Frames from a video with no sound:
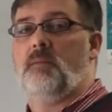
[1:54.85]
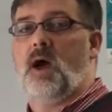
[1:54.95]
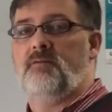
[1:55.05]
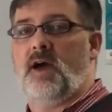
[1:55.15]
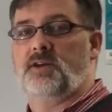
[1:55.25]

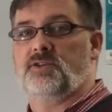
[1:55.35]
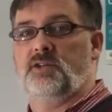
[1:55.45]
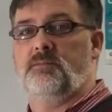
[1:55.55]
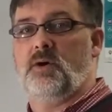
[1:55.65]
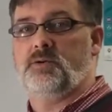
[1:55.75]
I've
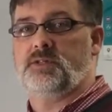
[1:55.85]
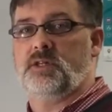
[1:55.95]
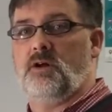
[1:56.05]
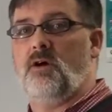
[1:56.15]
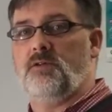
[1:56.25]
actually
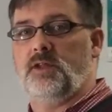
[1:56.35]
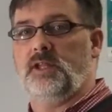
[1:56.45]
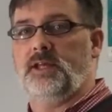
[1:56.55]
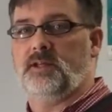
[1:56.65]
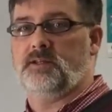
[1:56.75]
posted all the
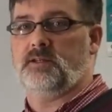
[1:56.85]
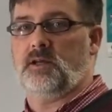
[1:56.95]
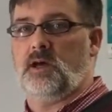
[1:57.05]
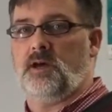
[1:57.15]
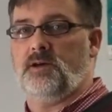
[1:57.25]
links
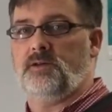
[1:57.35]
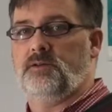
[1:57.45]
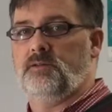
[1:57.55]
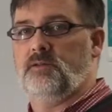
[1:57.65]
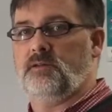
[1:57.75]

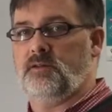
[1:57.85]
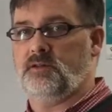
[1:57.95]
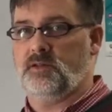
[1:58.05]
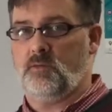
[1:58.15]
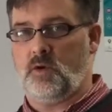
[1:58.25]
to the
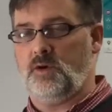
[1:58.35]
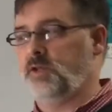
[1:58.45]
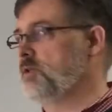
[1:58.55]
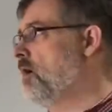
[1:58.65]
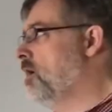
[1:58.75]
things that we're
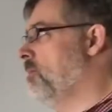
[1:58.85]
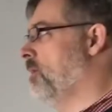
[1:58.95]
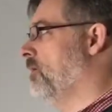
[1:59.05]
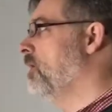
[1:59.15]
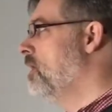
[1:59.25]
going to talk
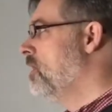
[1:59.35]
about.